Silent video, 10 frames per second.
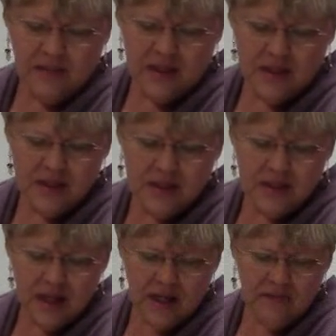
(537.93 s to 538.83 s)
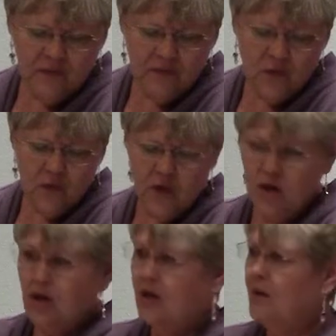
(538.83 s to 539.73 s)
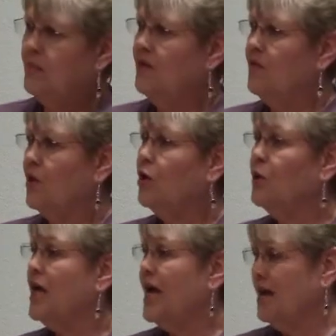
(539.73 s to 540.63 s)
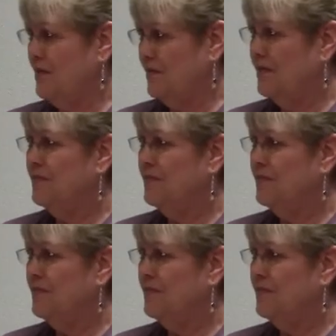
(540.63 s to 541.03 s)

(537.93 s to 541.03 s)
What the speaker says: this is a time for being very creative